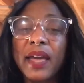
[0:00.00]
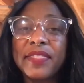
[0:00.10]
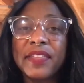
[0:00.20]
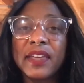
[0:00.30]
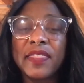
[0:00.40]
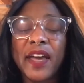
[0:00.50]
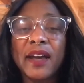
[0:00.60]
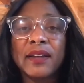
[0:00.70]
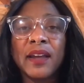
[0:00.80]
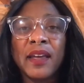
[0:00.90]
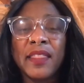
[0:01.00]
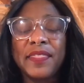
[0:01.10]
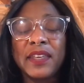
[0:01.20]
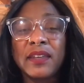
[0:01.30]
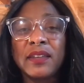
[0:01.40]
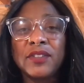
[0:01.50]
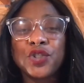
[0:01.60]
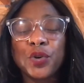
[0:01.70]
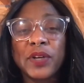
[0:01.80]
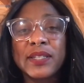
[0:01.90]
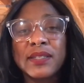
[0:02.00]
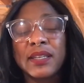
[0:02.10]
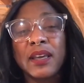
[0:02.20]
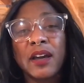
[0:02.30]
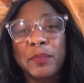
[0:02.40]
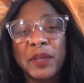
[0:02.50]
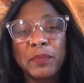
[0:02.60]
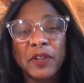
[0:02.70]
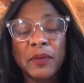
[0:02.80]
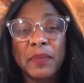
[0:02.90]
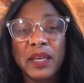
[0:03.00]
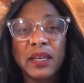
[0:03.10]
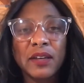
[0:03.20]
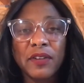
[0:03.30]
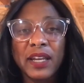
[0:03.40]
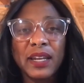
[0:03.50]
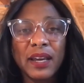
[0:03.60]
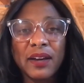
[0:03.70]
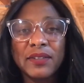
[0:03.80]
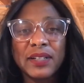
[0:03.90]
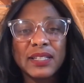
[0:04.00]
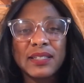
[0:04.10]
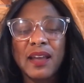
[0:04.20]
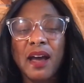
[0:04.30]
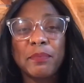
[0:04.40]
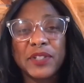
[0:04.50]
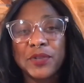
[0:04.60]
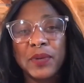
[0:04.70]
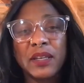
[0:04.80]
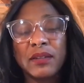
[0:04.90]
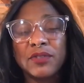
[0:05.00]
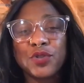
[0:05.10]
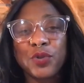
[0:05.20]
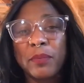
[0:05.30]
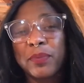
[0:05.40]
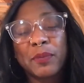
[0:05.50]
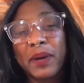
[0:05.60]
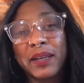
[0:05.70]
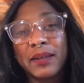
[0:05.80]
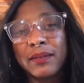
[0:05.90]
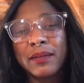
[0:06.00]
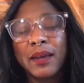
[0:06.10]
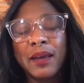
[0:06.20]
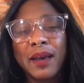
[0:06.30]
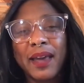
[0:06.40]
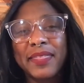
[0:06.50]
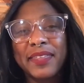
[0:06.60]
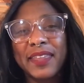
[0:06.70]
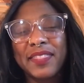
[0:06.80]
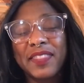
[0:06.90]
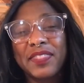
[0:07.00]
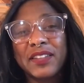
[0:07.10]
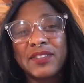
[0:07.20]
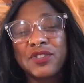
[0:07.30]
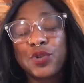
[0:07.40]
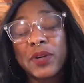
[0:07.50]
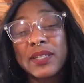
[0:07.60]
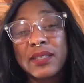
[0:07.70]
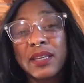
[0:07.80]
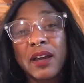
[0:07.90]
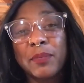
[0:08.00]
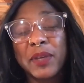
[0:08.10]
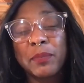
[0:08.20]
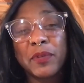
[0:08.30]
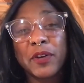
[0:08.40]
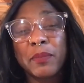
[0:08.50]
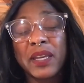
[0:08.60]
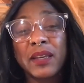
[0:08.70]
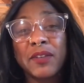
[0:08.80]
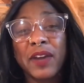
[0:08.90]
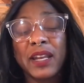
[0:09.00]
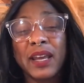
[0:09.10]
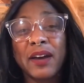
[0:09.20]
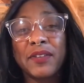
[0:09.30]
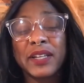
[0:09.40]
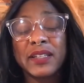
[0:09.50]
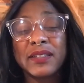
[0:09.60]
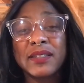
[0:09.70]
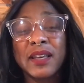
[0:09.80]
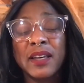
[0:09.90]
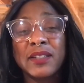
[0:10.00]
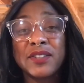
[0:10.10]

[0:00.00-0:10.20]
I think that the choice that young people are making right now is not between Trump or Biden. I think that the choice that young people are making right now is